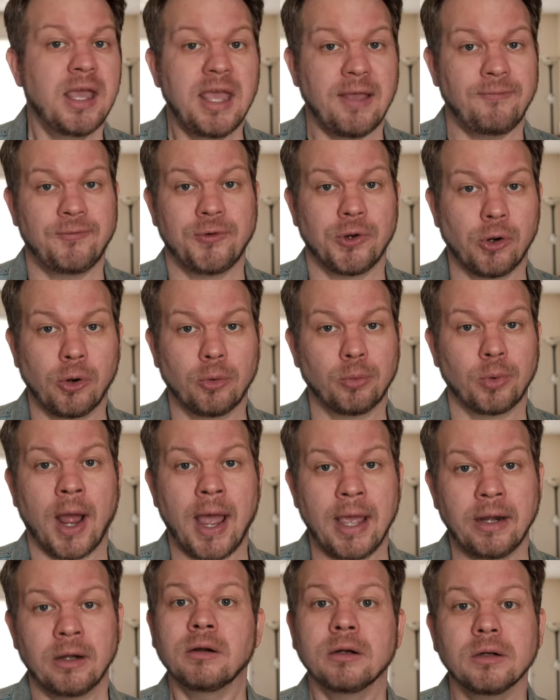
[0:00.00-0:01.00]
If you're a
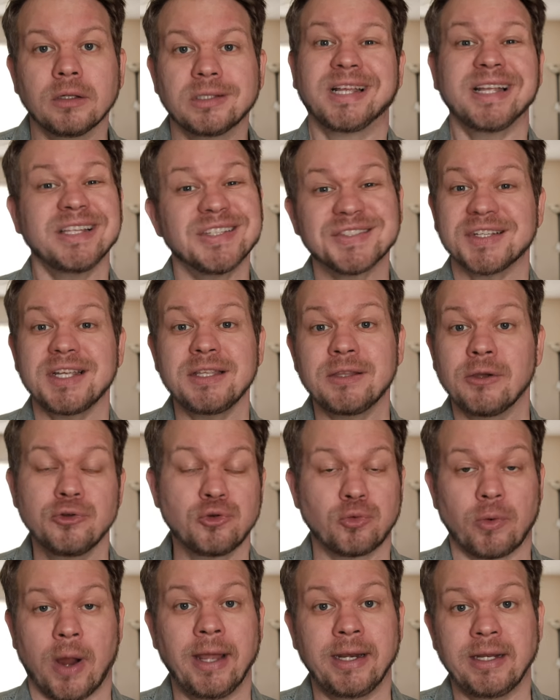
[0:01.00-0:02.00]
writer, let's see
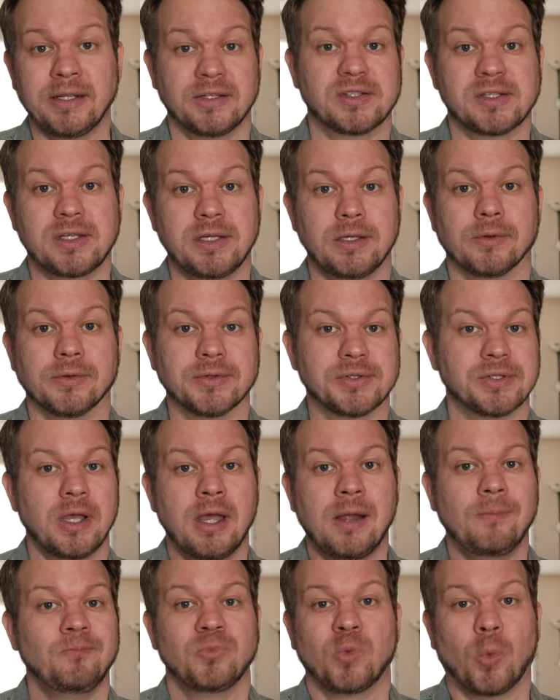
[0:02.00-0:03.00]
those writing skills.
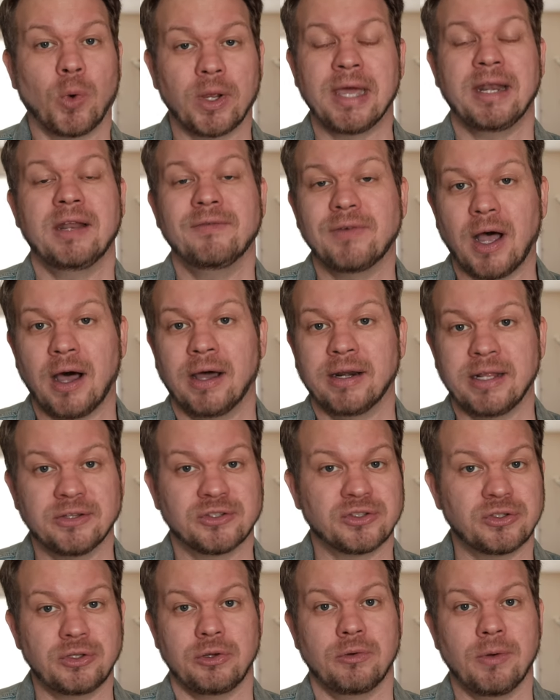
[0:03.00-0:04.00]
What kind of
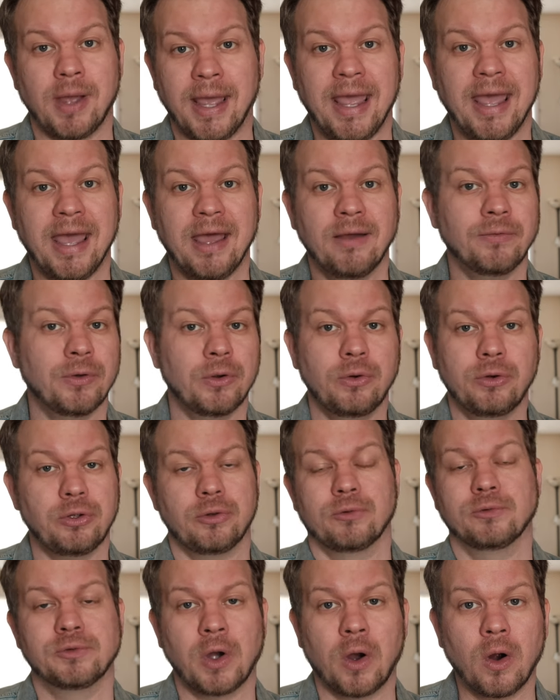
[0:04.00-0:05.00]
audience do you have? Who do
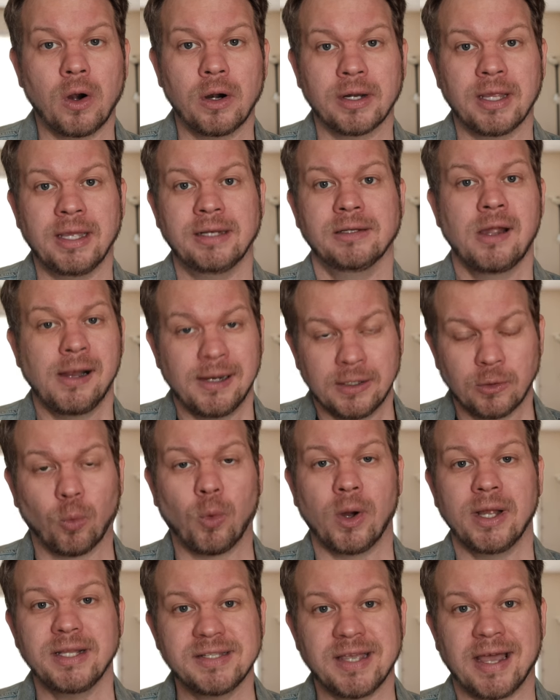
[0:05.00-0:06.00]
you target?
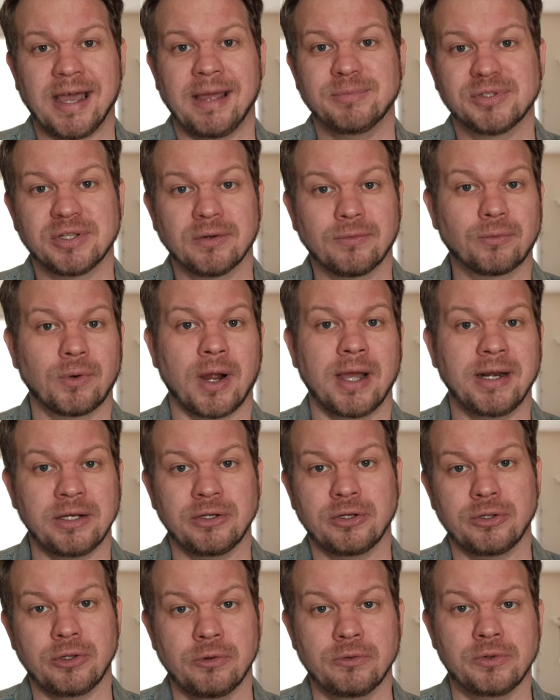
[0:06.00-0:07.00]
What types of
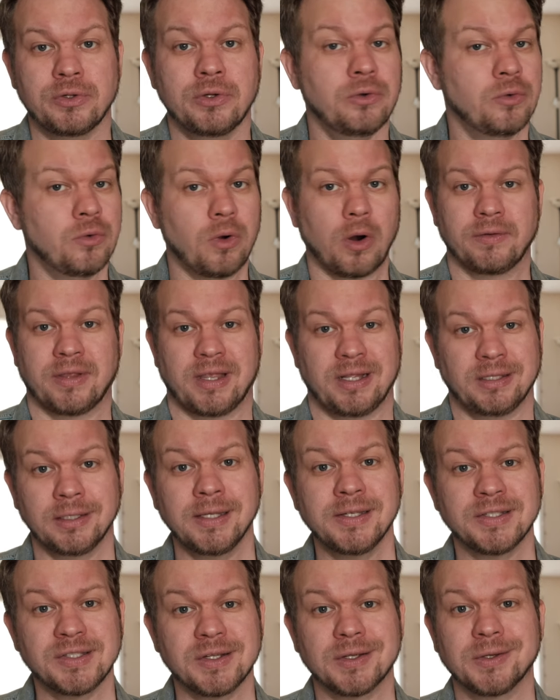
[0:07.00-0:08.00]
writing do you do? Are they
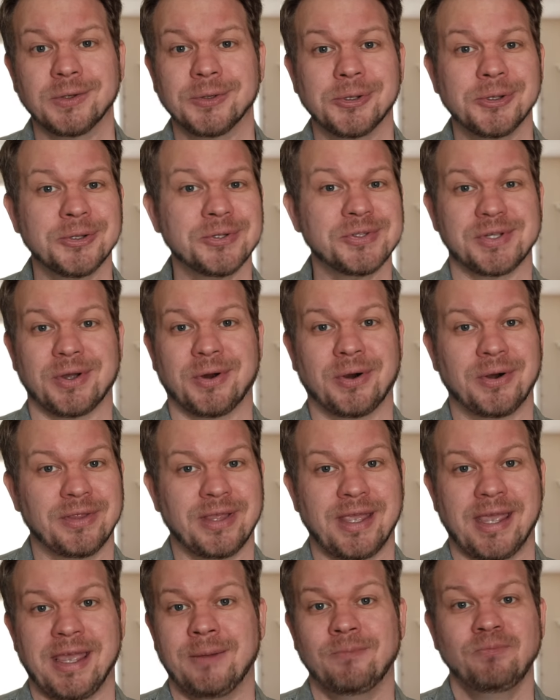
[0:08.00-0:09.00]
listicles? Are
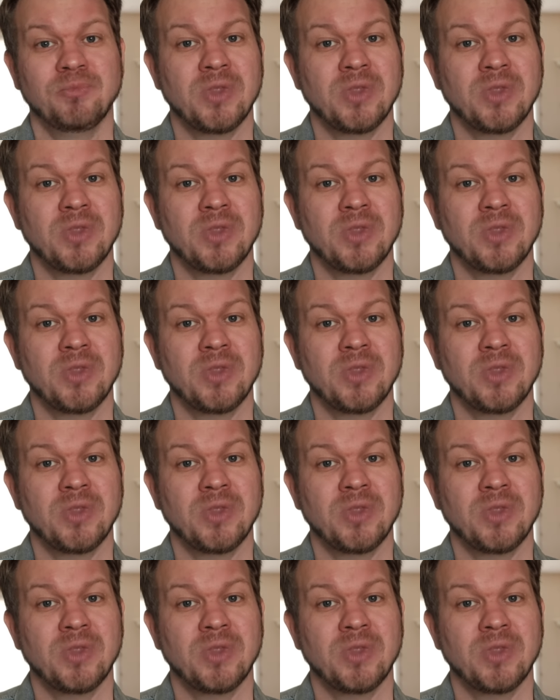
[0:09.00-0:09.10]
they